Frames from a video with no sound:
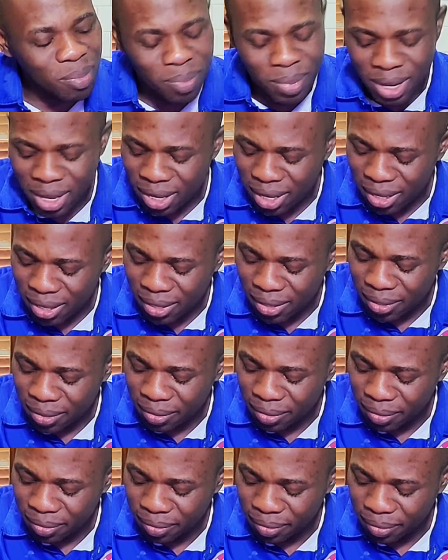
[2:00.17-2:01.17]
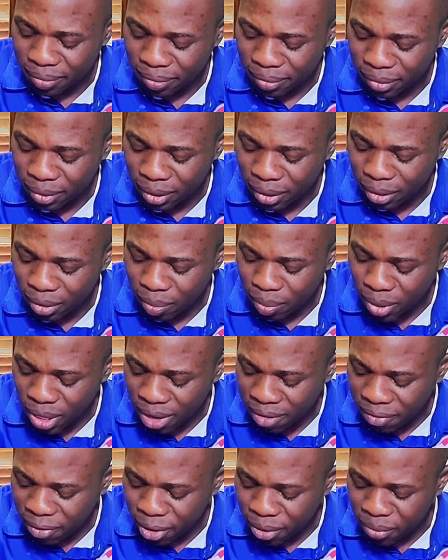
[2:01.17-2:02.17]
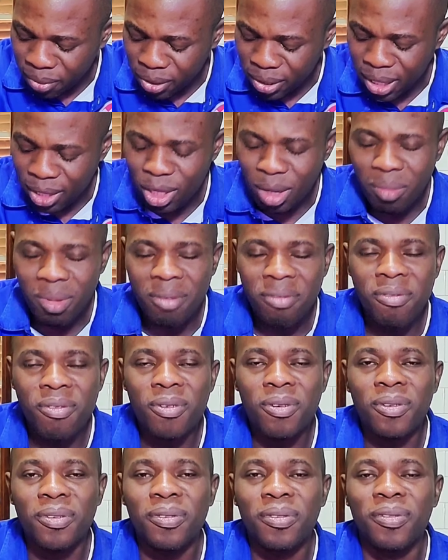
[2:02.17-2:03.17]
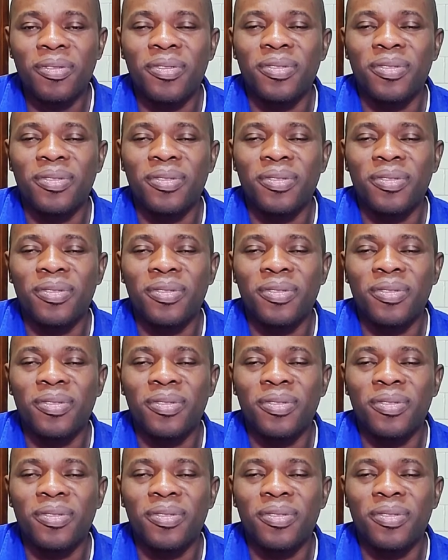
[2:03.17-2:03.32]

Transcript: we play it. Play from string number 4.